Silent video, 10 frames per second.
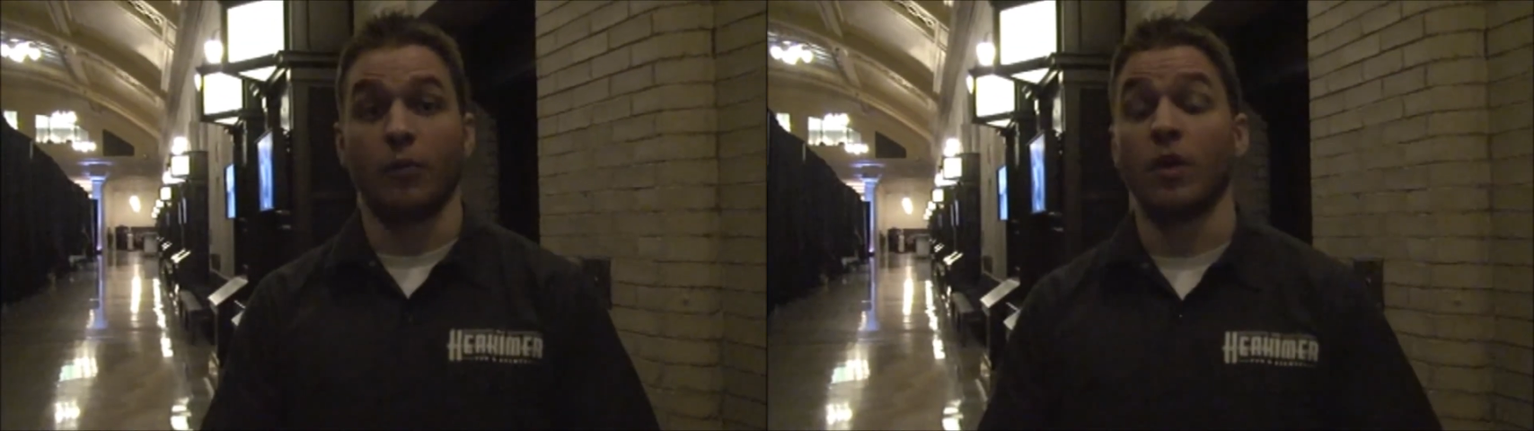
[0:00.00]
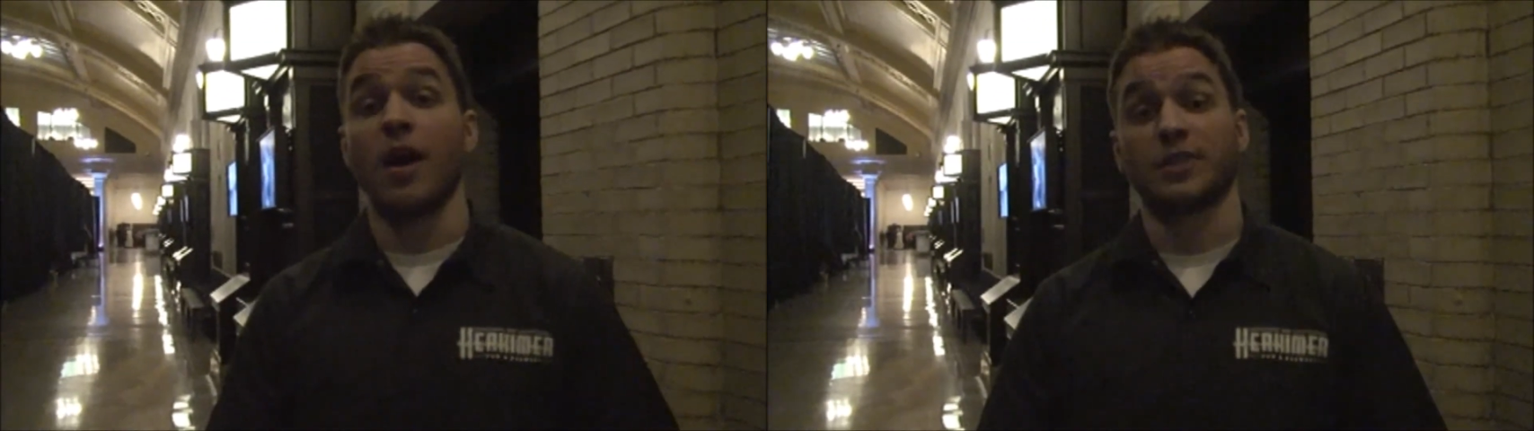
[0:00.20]

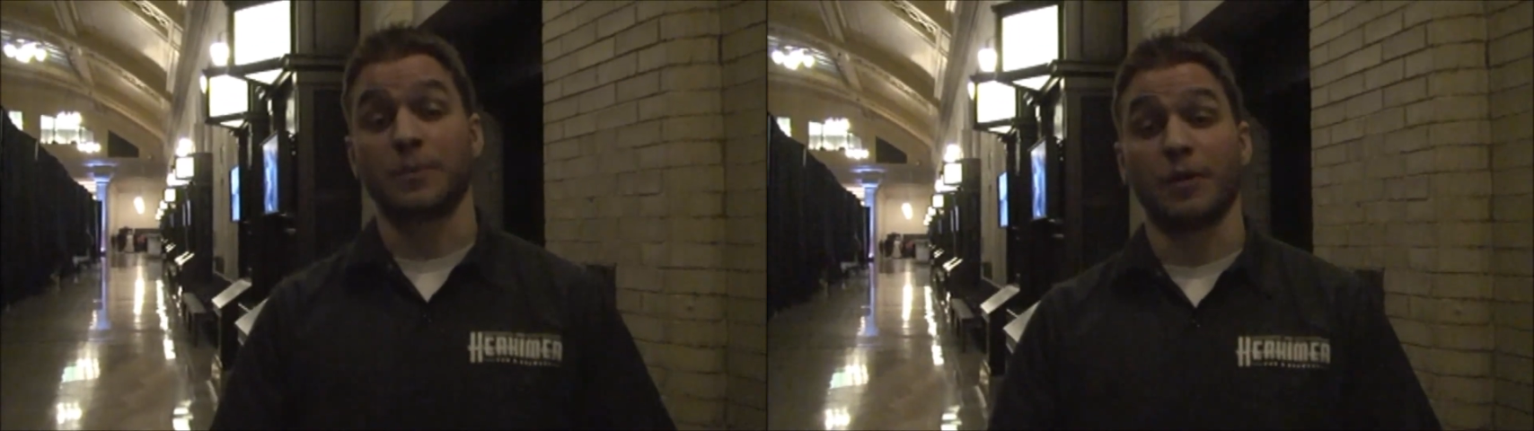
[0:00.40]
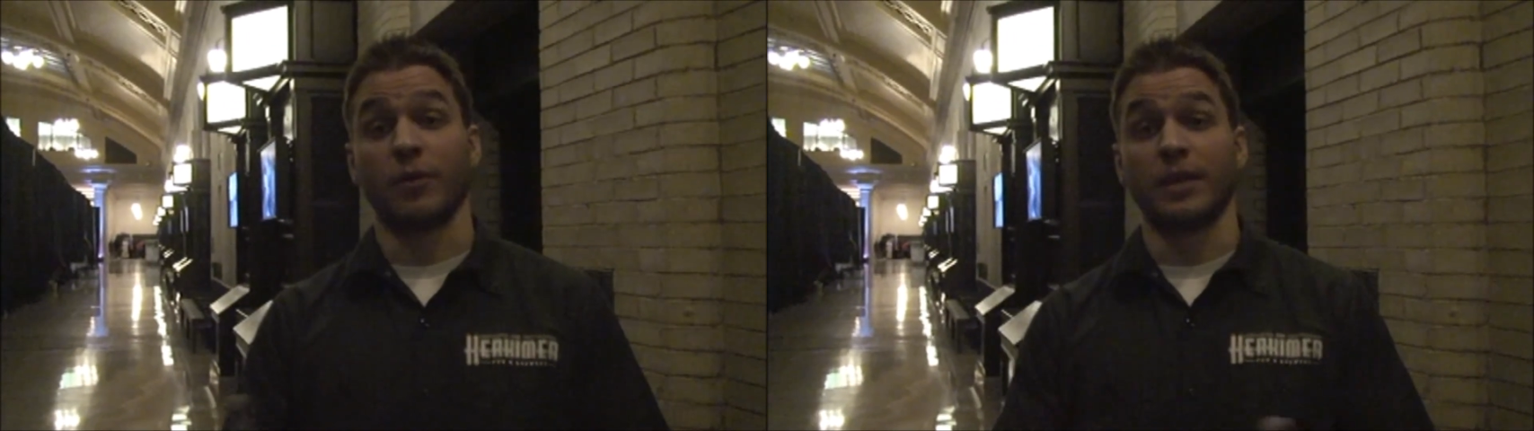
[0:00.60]
we'll
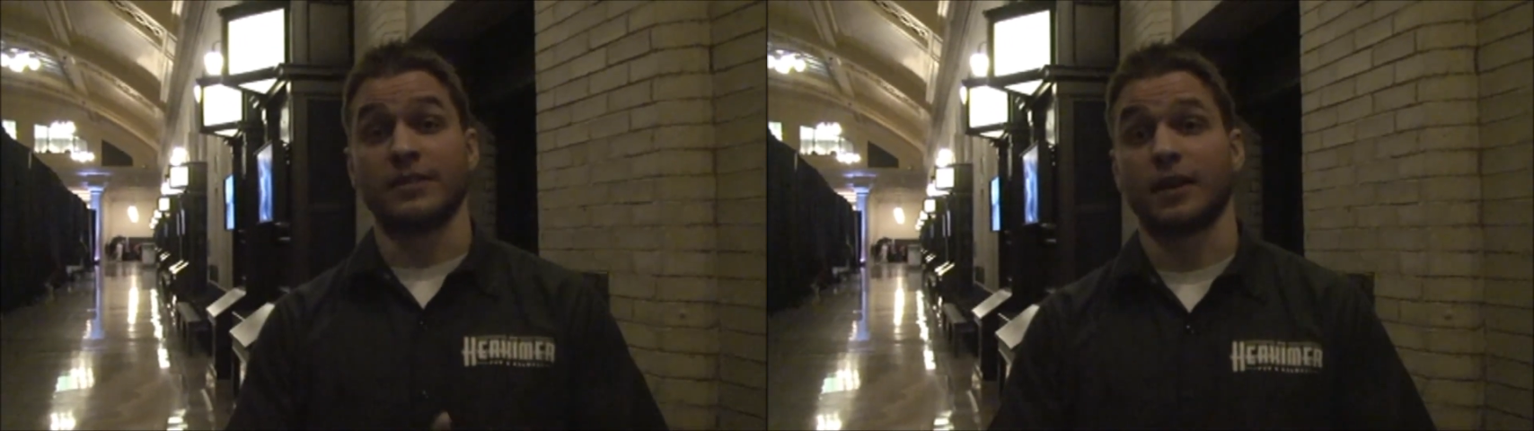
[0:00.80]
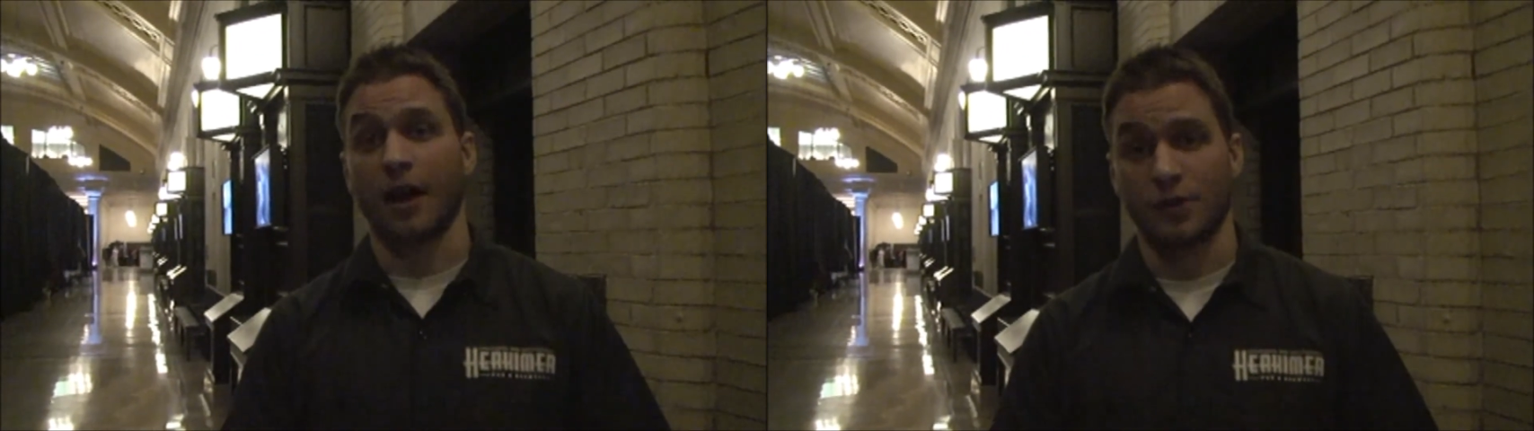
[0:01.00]
also be
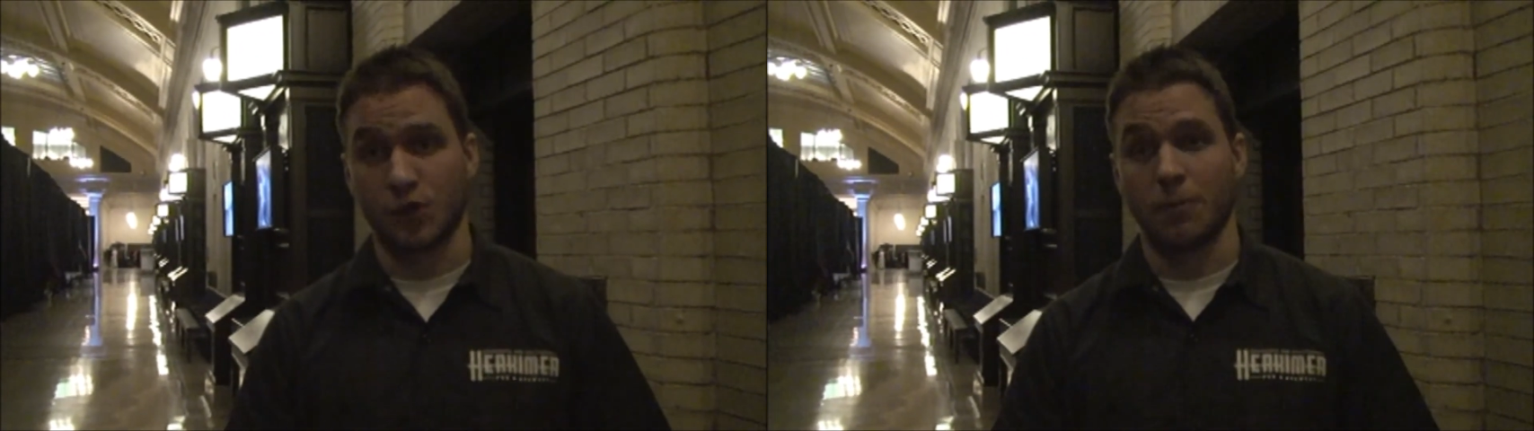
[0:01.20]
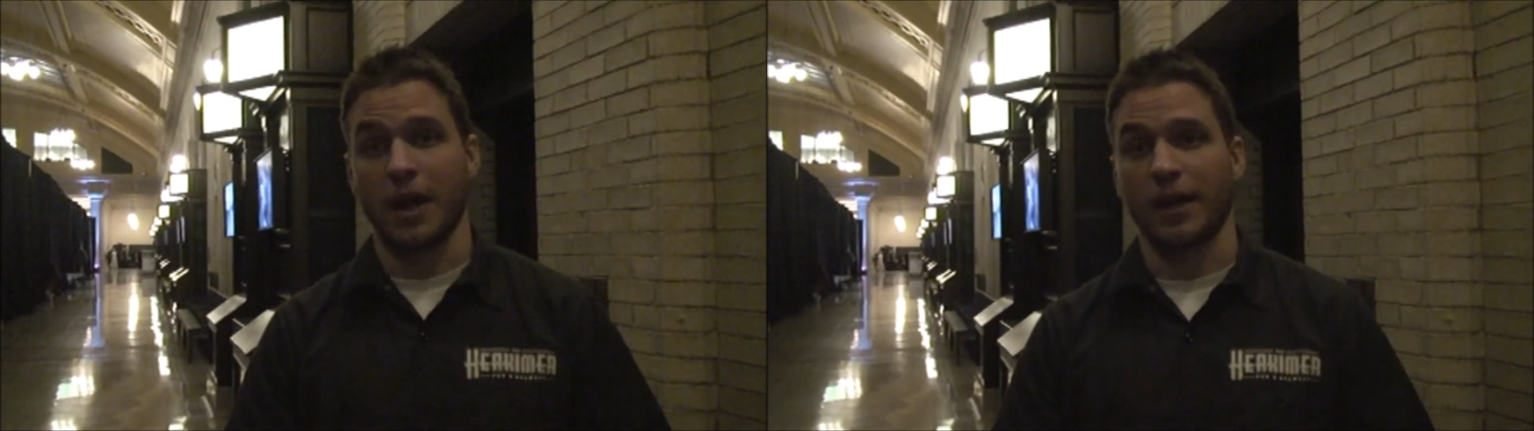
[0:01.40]
releasing our
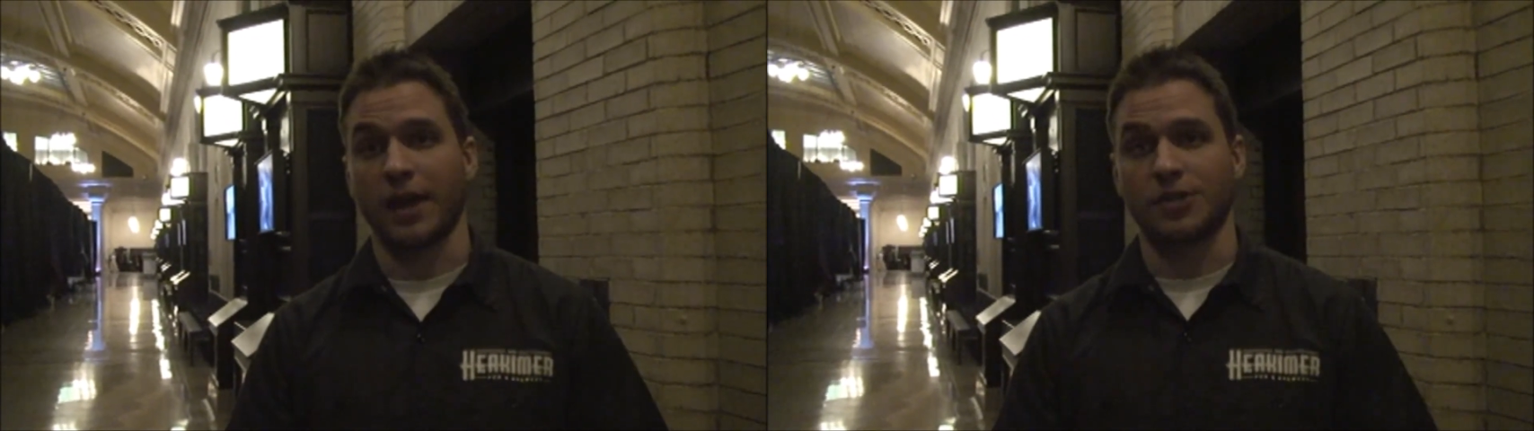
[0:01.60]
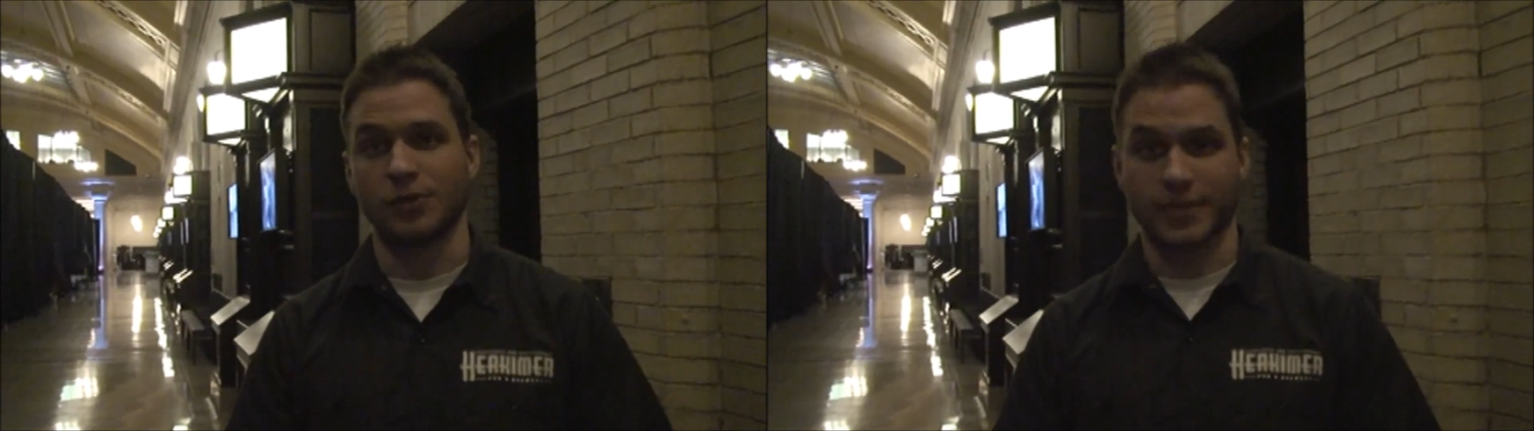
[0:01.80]
Junmai
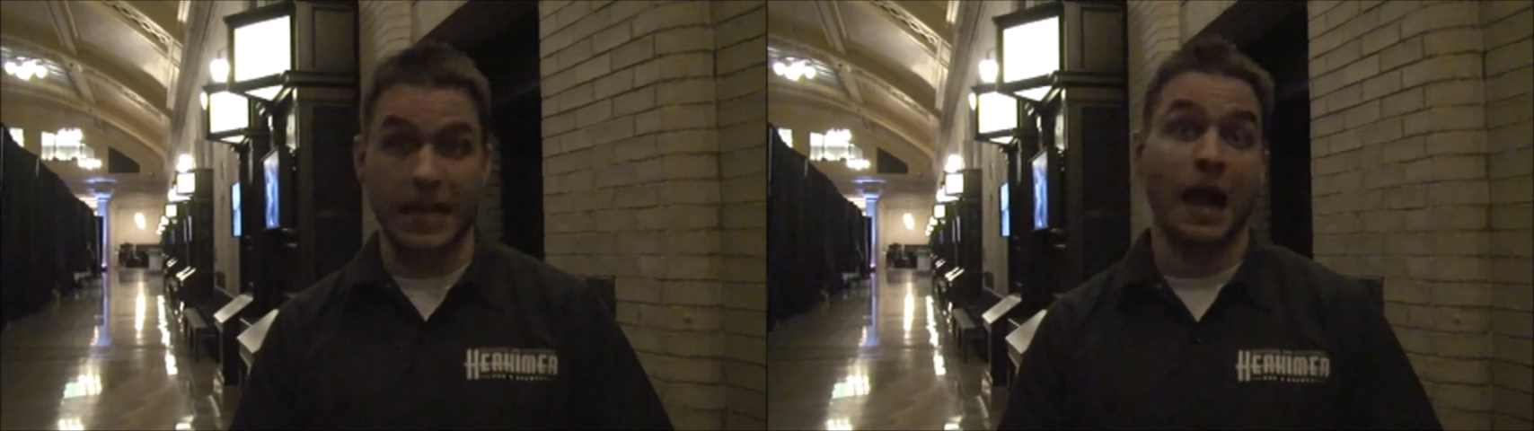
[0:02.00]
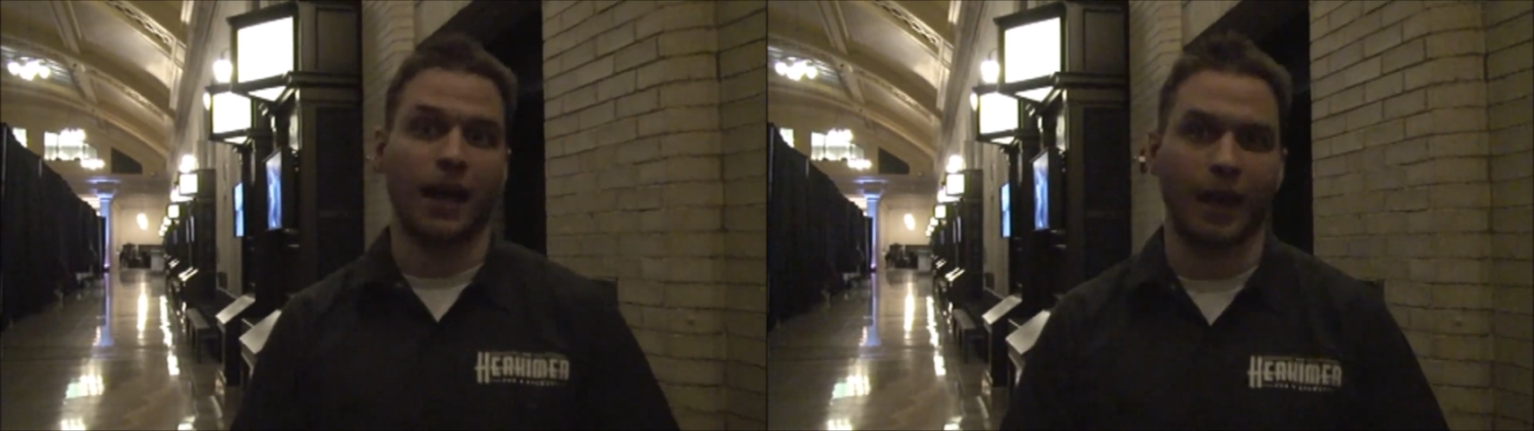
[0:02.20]
Genshi
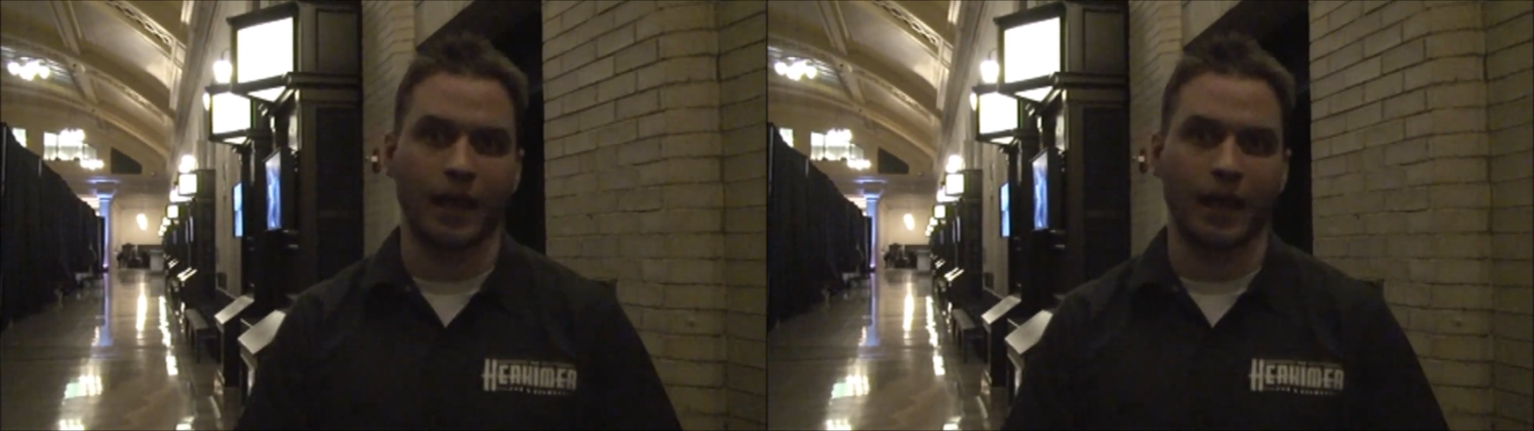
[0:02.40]
sake.